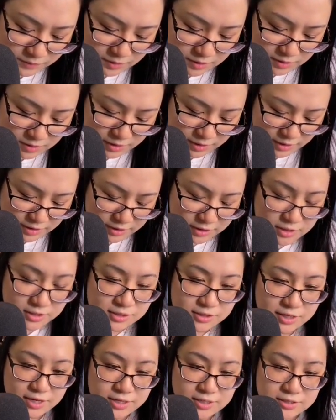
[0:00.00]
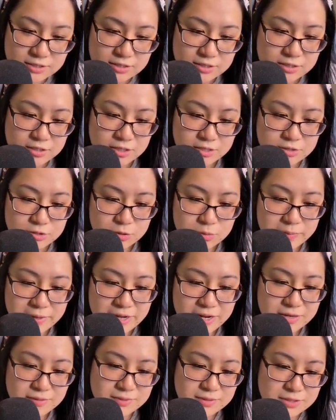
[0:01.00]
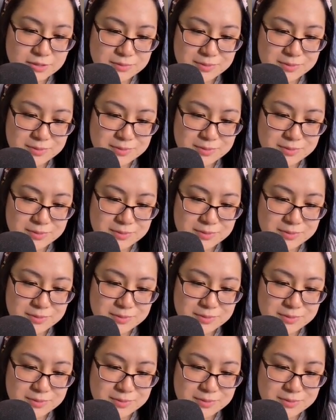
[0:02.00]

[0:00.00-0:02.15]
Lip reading: in this case, it's not so bad because we're